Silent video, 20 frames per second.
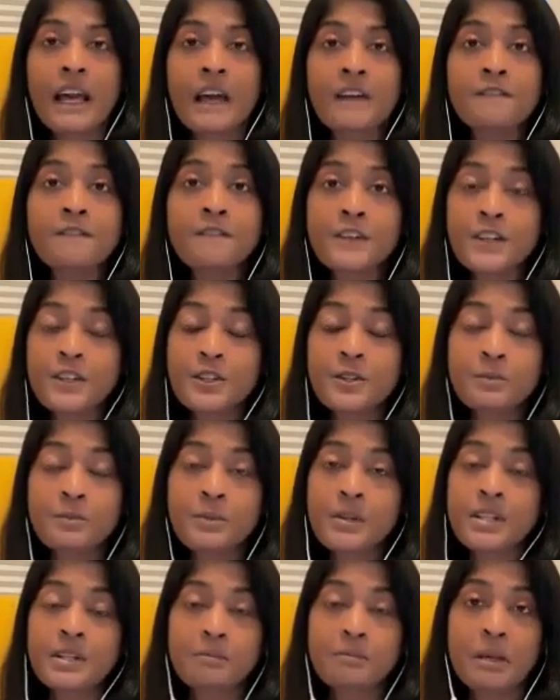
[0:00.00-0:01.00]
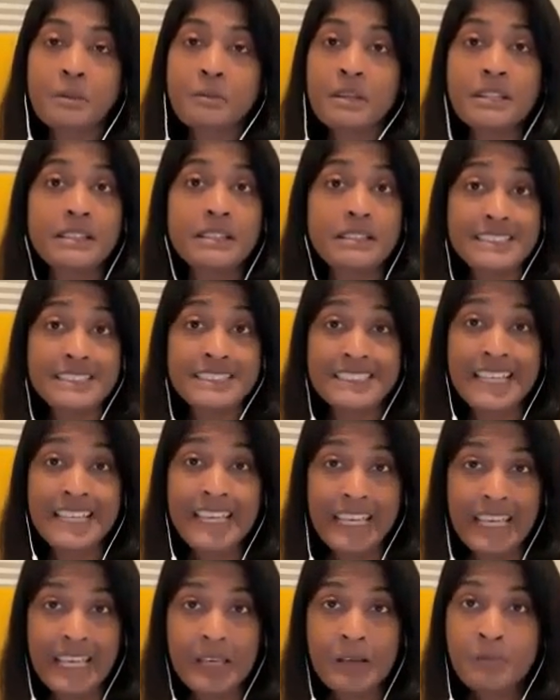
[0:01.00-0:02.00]
effort you put in might be the
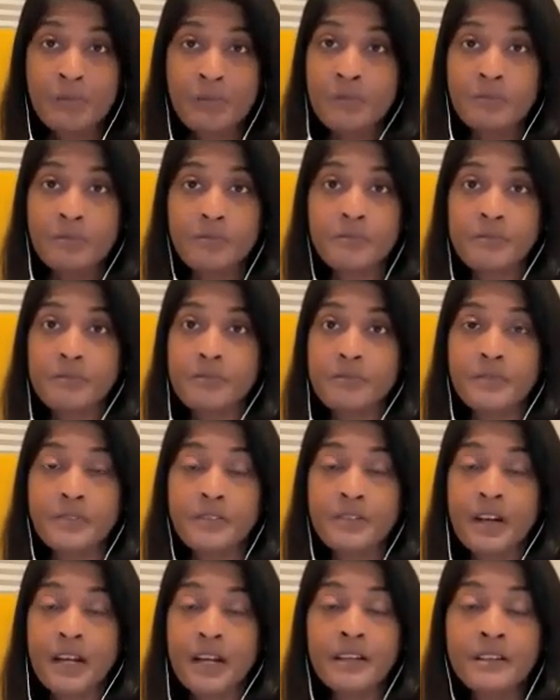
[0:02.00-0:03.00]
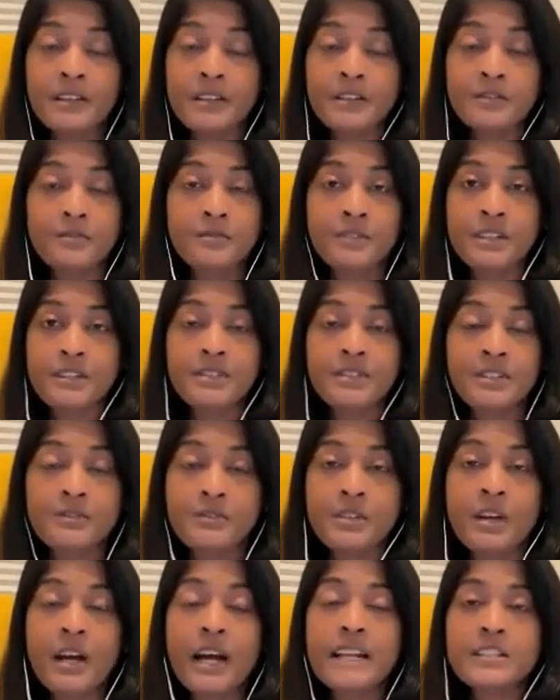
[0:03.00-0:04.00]
same, right? Even
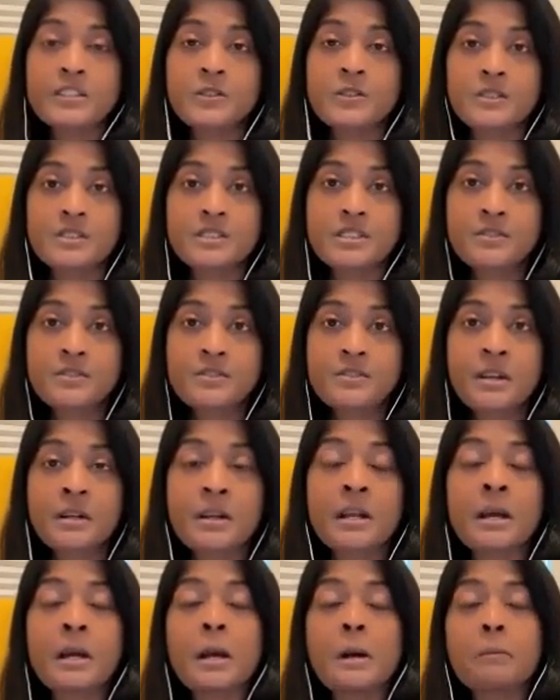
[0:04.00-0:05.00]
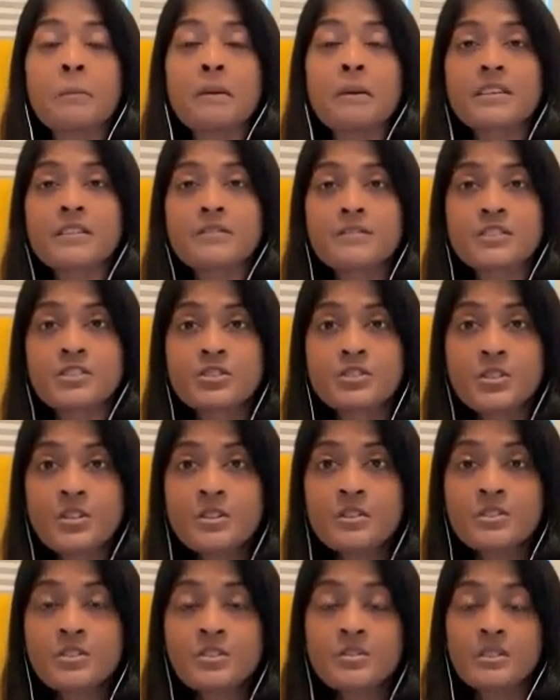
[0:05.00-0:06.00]
if your attitude is different, but the
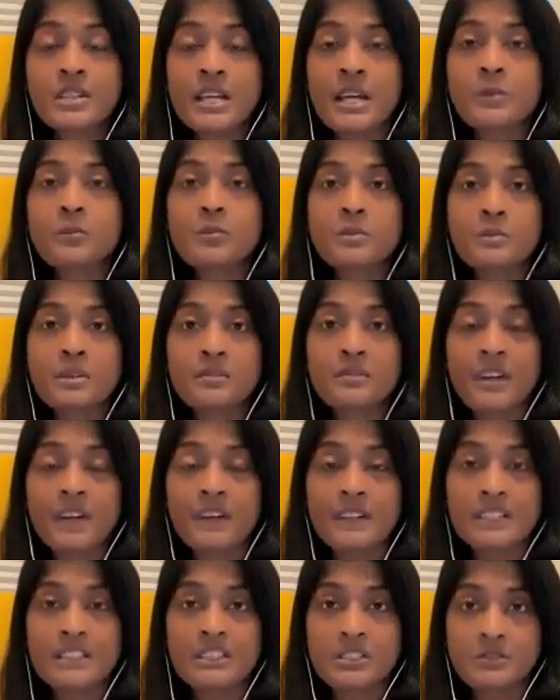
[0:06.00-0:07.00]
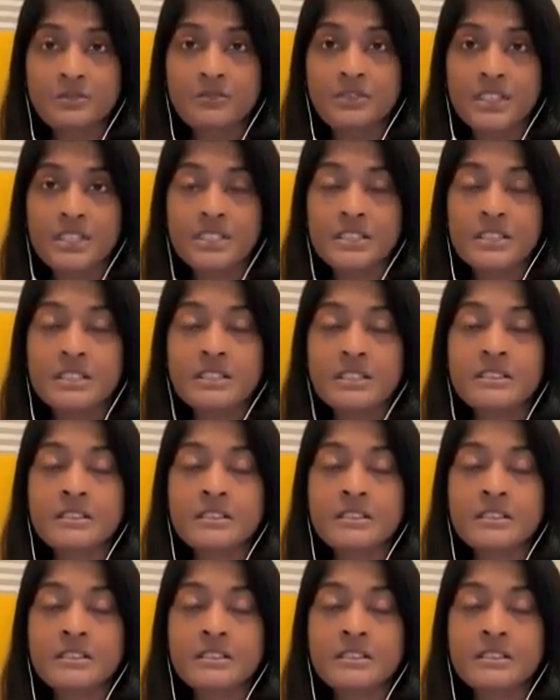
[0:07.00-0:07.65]
result you get will be very different.